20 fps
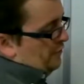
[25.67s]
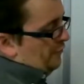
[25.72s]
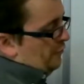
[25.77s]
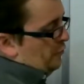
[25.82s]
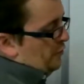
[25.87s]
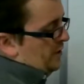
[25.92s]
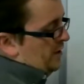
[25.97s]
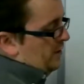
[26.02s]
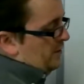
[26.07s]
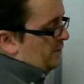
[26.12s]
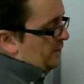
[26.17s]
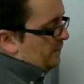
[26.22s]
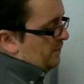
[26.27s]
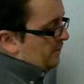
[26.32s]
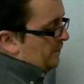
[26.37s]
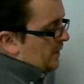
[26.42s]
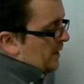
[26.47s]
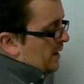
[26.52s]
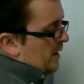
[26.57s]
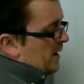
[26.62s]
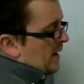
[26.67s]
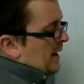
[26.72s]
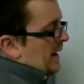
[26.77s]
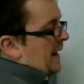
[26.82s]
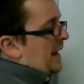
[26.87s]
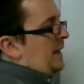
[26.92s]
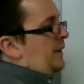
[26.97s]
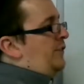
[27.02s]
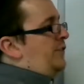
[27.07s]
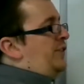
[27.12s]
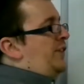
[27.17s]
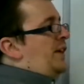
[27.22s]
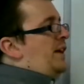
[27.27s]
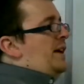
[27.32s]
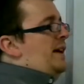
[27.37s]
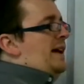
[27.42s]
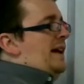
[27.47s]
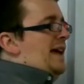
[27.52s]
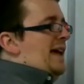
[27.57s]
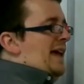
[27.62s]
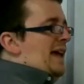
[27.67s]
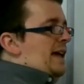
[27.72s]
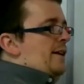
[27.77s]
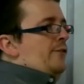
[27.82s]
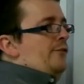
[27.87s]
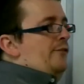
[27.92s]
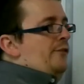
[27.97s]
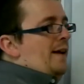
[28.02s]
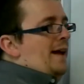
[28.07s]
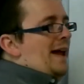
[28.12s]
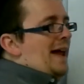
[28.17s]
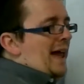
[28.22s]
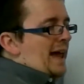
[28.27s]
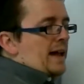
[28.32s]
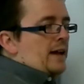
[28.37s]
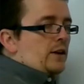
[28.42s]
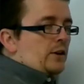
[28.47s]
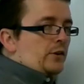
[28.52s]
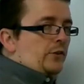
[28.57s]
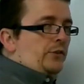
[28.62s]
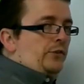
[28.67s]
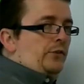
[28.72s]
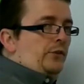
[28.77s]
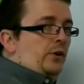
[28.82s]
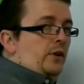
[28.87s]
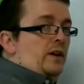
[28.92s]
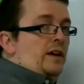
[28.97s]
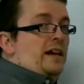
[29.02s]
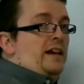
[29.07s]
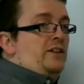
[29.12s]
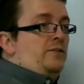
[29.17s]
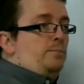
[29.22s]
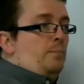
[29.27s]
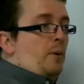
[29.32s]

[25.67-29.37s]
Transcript: for you, is that if x is